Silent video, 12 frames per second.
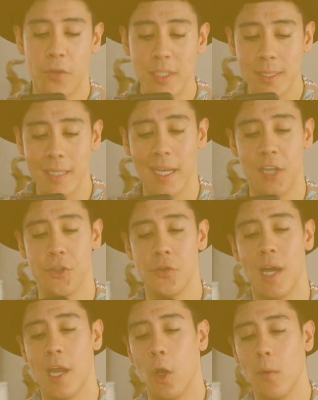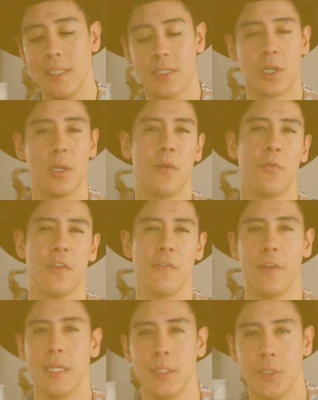first thing that I do, I always start off with
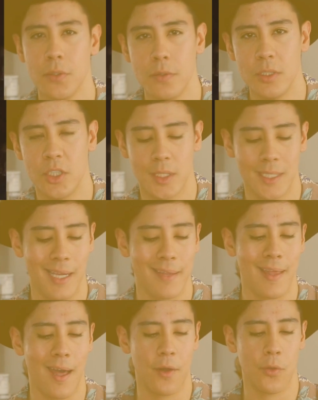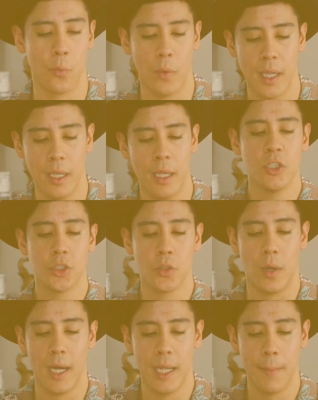Facetune just to get that out of the way.
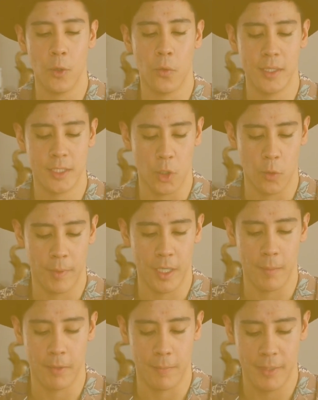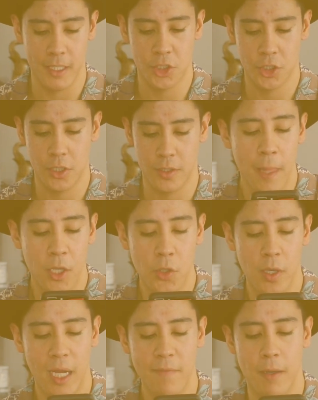So I am going to open up a picture.
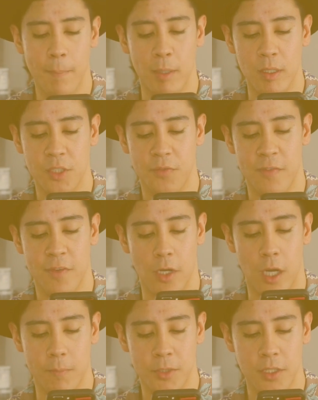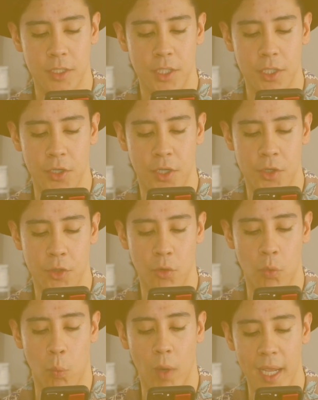You have a bunch of different options here. You can
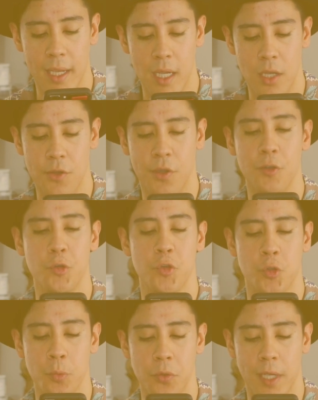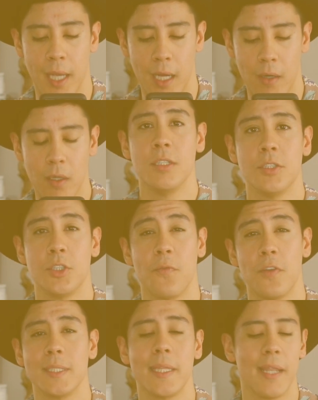do whiten, you can do smoothing out. So
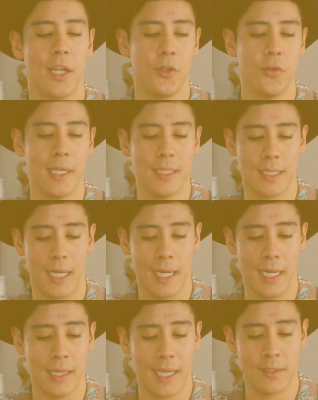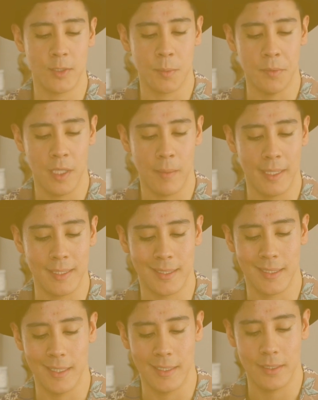first thing that I do is I like to smooth out my
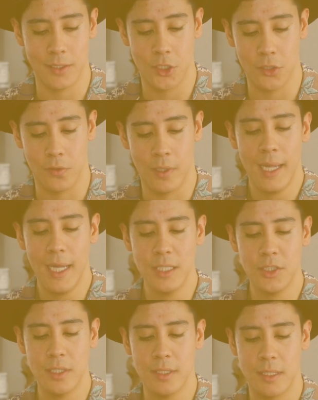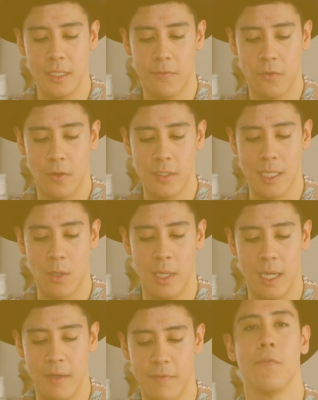skin. So as you can see, of course, I don't
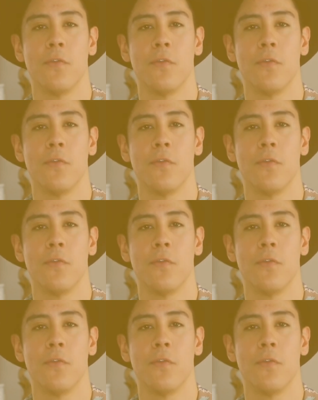have